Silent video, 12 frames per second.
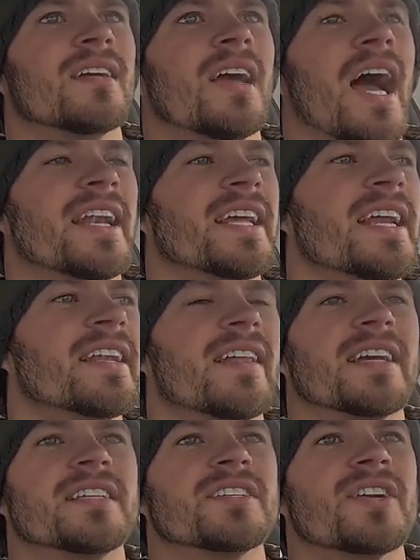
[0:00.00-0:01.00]
I'd kind of
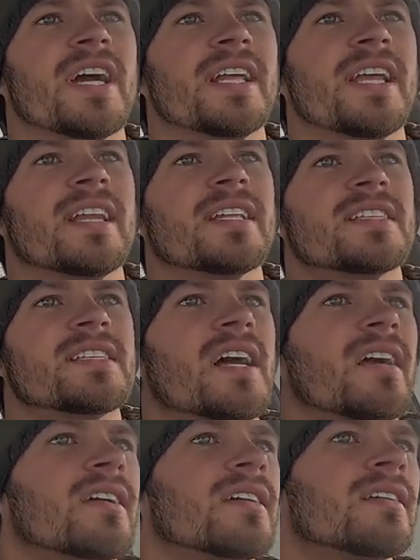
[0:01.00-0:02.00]
like to try to get it
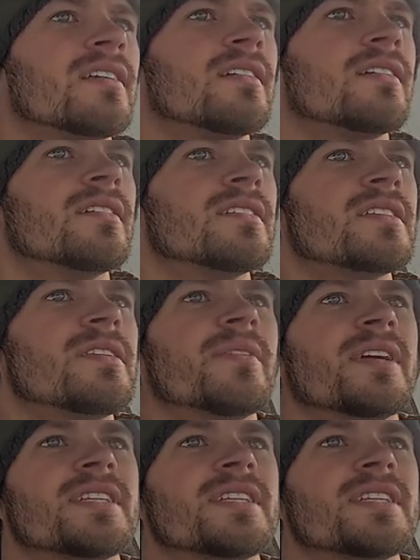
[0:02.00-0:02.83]
stuck. See what it